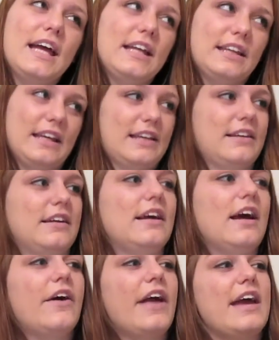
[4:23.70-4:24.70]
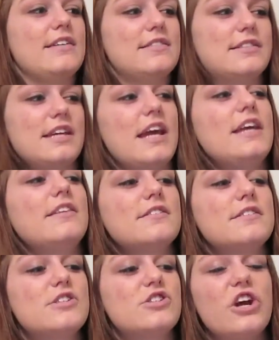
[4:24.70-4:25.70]
Like, okay, say
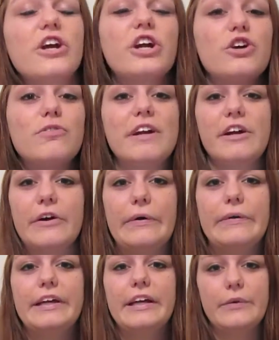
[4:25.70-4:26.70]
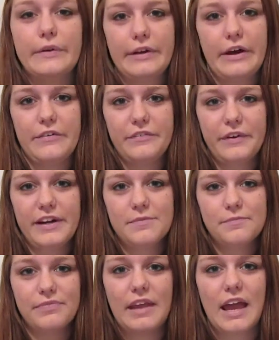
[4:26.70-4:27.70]
there's a certain career goal that you want to go for,
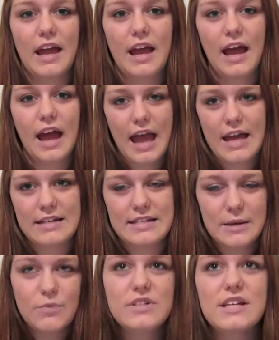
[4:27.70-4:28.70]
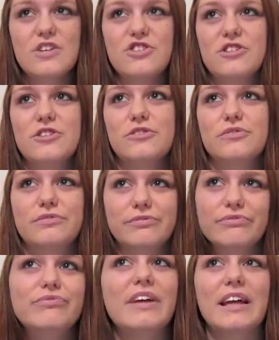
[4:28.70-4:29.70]
and someone tells you,
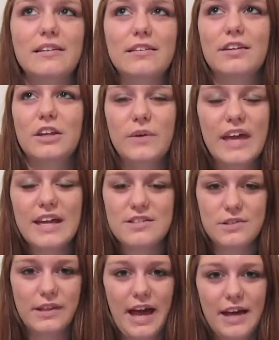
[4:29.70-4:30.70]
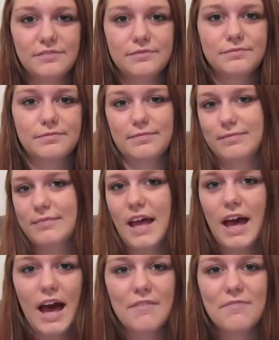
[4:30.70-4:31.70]
like, you can't do that.
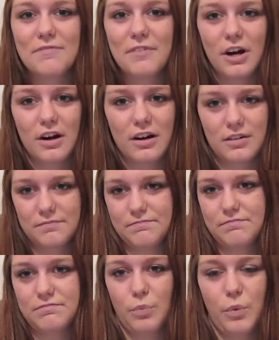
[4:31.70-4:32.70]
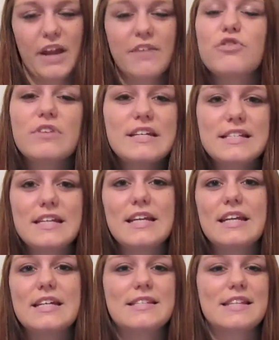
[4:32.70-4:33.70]
For whatever reason
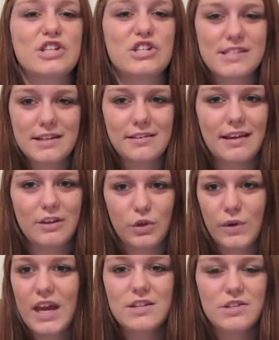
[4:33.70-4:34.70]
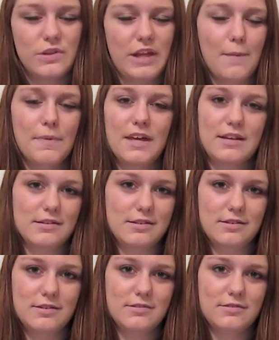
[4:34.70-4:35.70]
it is, they just think that you can't do that
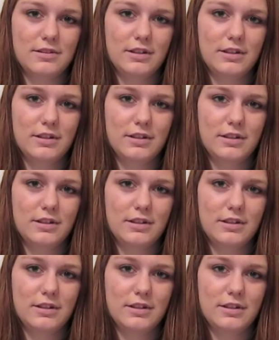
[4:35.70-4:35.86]
because